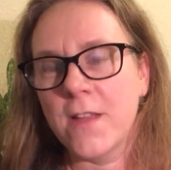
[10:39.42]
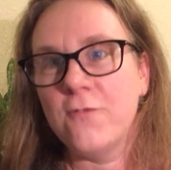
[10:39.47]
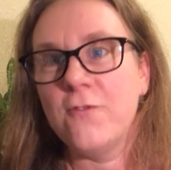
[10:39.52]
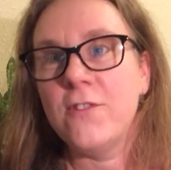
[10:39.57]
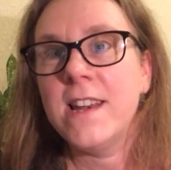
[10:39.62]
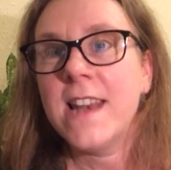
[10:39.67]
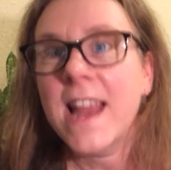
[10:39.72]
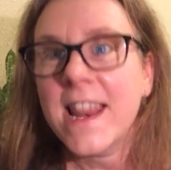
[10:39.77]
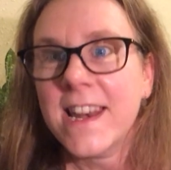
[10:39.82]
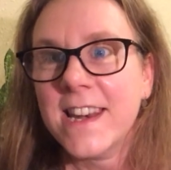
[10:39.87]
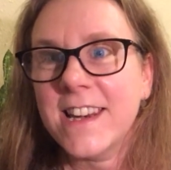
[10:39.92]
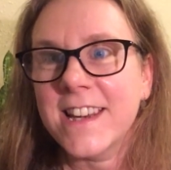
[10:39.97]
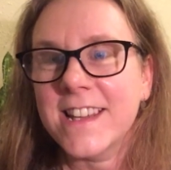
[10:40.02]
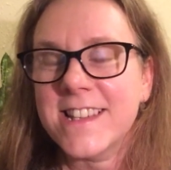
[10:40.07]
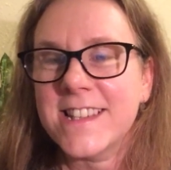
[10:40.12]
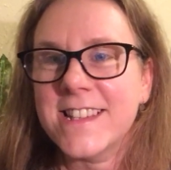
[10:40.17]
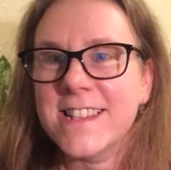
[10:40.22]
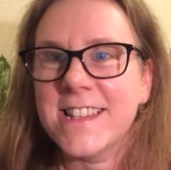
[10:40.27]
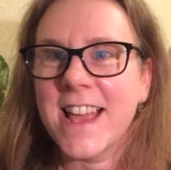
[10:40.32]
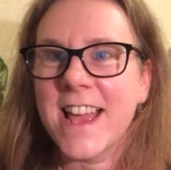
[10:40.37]

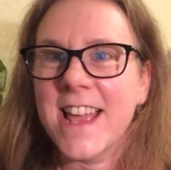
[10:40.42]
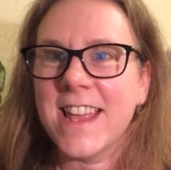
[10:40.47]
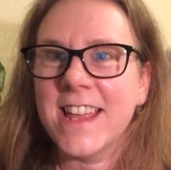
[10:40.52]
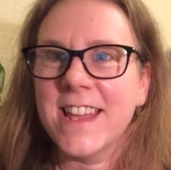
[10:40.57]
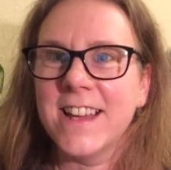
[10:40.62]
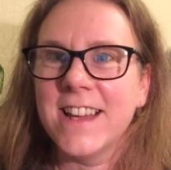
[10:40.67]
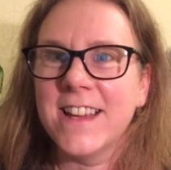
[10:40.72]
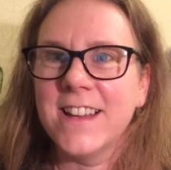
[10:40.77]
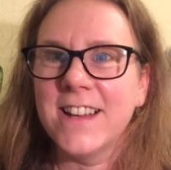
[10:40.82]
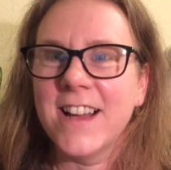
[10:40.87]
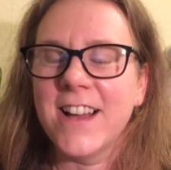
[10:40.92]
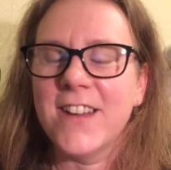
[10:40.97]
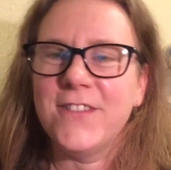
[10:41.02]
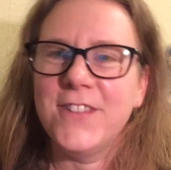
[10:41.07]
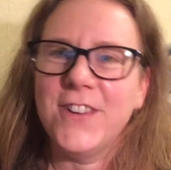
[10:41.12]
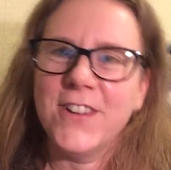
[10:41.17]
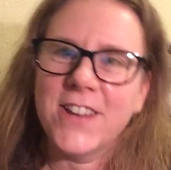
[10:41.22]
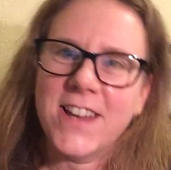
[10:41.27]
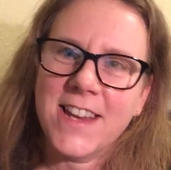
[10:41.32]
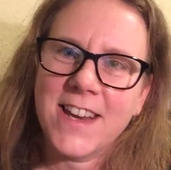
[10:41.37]
relentless day of
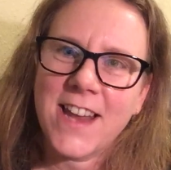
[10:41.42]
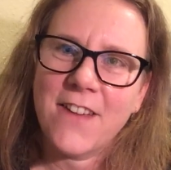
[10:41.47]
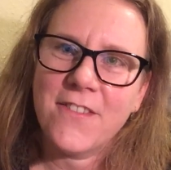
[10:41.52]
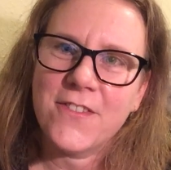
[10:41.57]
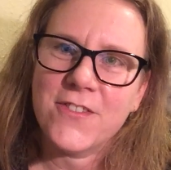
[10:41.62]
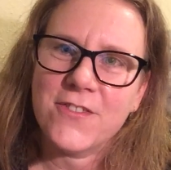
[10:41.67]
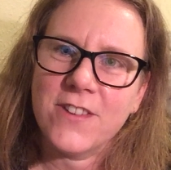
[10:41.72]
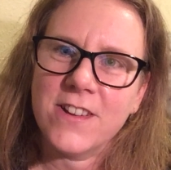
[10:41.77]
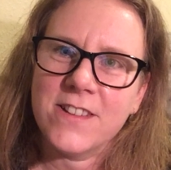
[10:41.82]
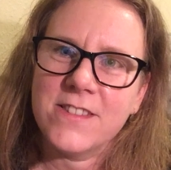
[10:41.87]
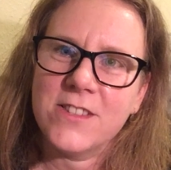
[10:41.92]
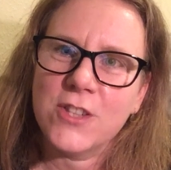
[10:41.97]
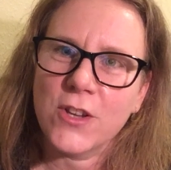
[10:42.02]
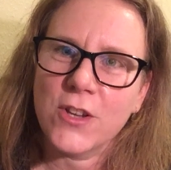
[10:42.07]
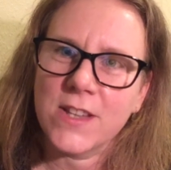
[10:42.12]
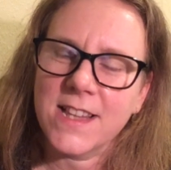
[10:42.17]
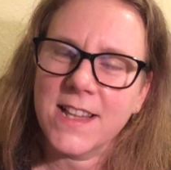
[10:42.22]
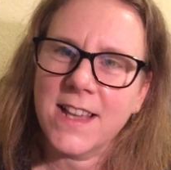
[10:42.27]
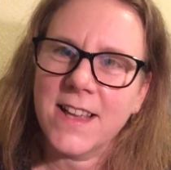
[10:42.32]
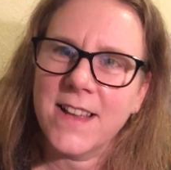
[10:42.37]
looking after a
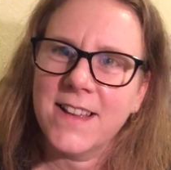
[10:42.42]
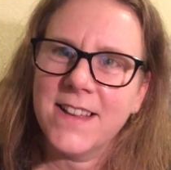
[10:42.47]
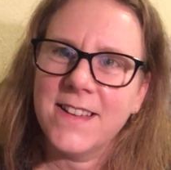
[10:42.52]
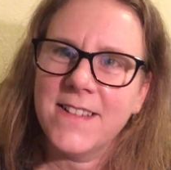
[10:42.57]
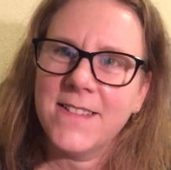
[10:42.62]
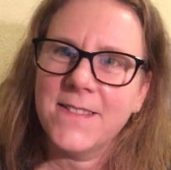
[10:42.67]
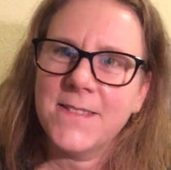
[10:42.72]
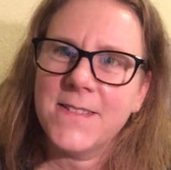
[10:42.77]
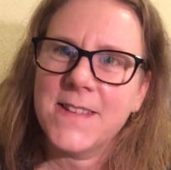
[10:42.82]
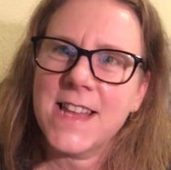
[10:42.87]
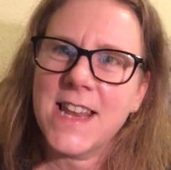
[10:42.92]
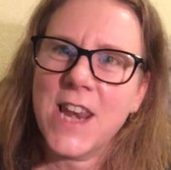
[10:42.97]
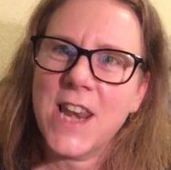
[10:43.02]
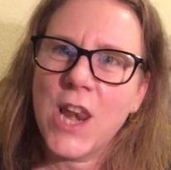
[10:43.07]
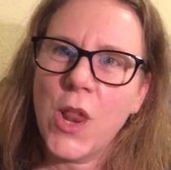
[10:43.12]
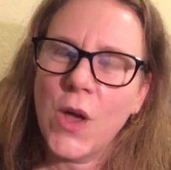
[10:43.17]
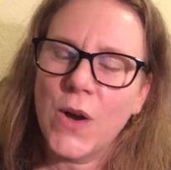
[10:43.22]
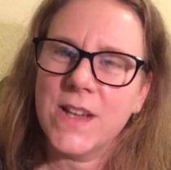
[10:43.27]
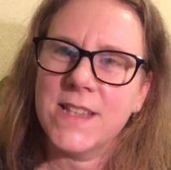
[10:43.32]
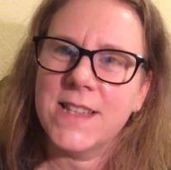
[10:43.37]
toddler
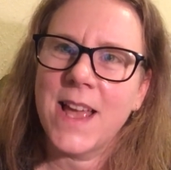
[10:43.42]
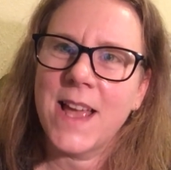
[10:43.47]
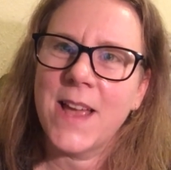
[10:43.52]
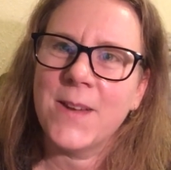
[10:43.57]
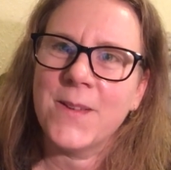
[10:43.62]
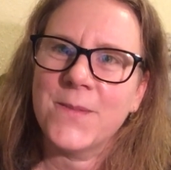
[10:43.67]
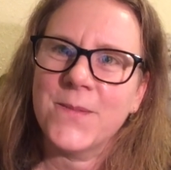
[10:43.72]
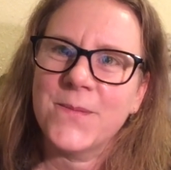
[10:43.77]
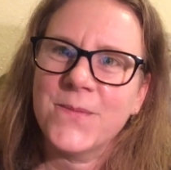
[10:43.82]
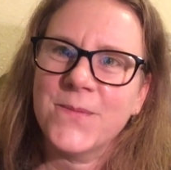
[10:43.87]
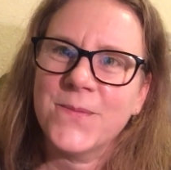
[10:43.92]
in lockdown.